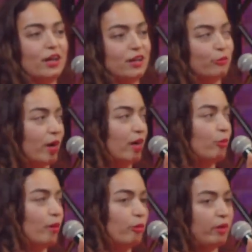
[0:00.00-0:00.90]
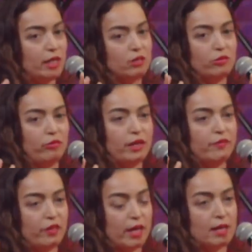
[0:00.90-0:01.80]
where we need to
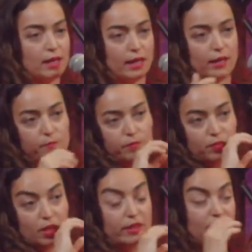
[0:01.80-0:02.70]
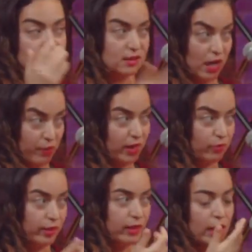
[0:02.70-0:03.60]
rethink, and that's coming
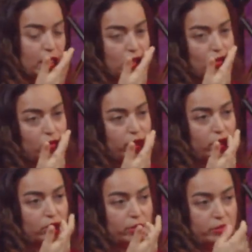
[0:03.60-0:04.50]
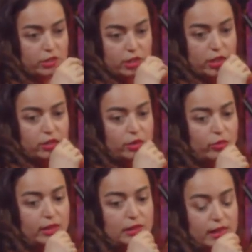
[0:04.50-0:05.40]
with the EU Commission and the
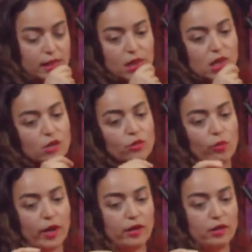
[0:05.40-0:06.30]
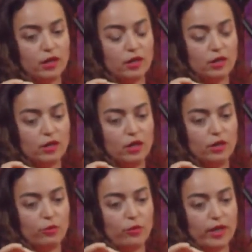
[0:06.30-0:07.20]
Green Deal, where
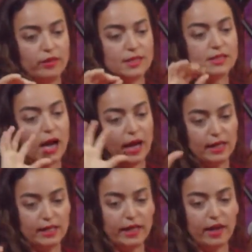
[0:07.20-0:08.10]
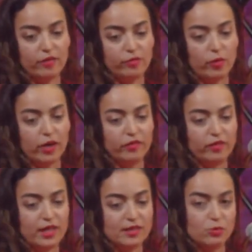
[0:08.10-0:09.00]
this idea of what
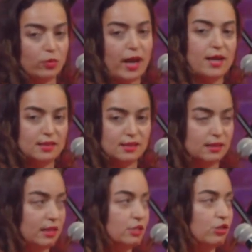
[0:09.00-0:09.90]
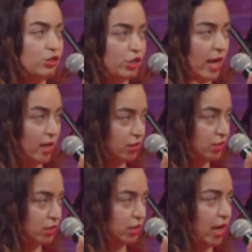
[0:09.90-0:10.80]
is waste needs to
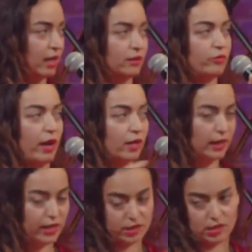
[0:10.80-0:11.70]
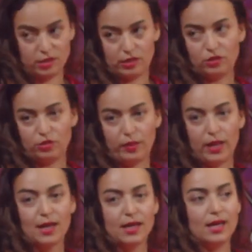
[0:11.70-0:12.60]
change and regulations need to be
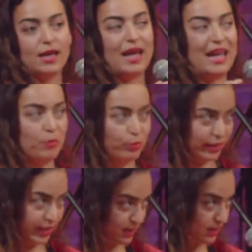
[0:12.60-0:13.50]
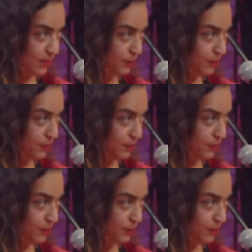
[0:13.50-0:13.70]
in place.